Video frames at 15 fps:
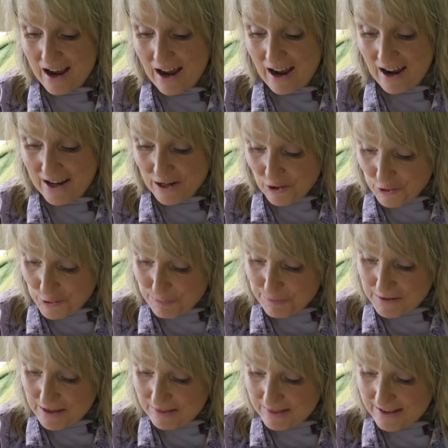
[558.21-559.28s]
I hope
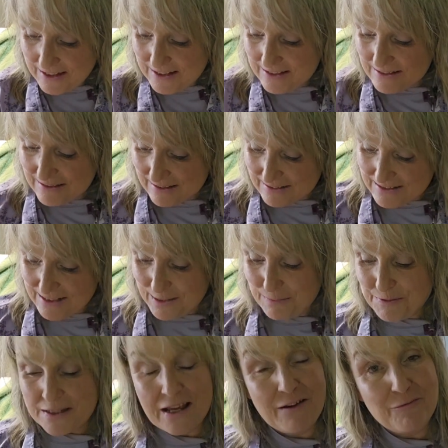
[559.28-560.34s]
that these
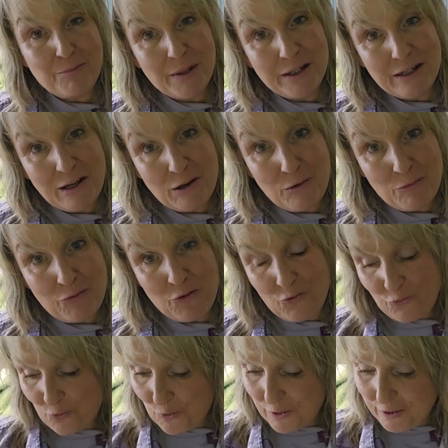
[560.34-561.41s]
tips have been helpful
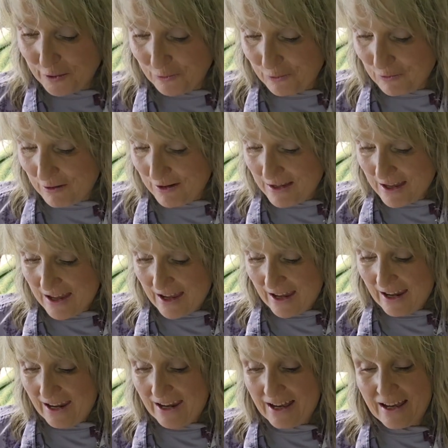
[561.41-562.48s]
for you
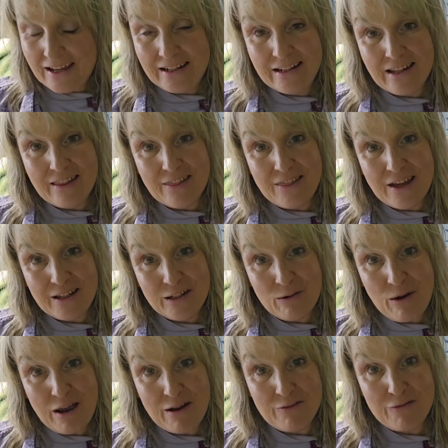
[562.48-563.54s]
and that you
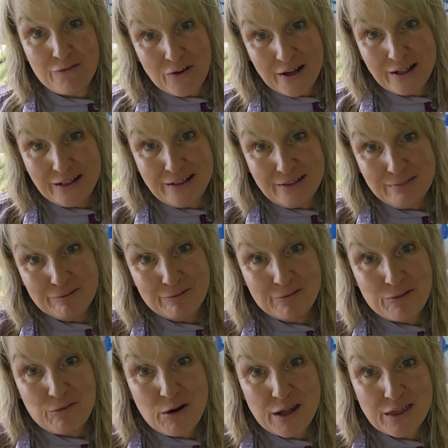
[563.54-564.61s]
have fun
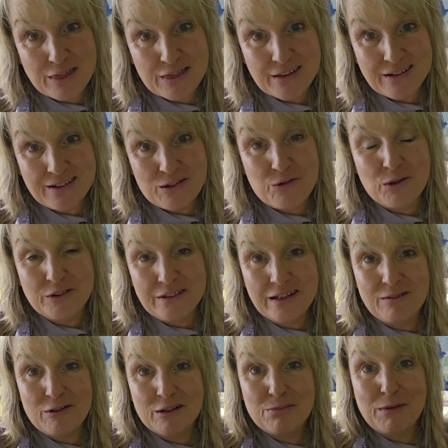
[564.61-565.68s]
with quilting
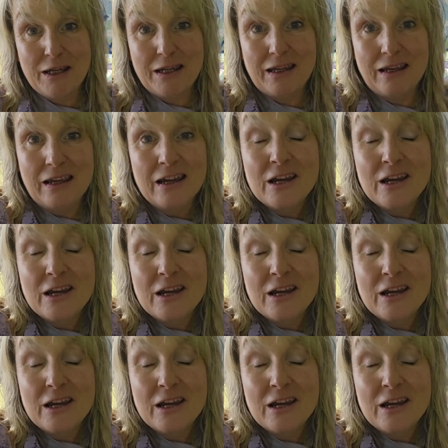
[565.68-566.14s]
with Minky.